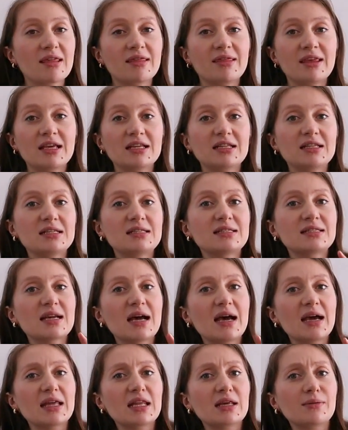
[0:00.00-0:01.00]
they
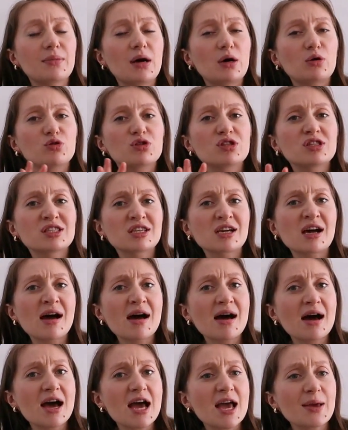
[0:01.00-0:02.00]
decide about
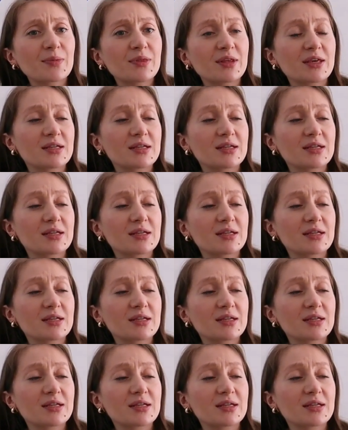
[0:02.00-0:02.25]
time,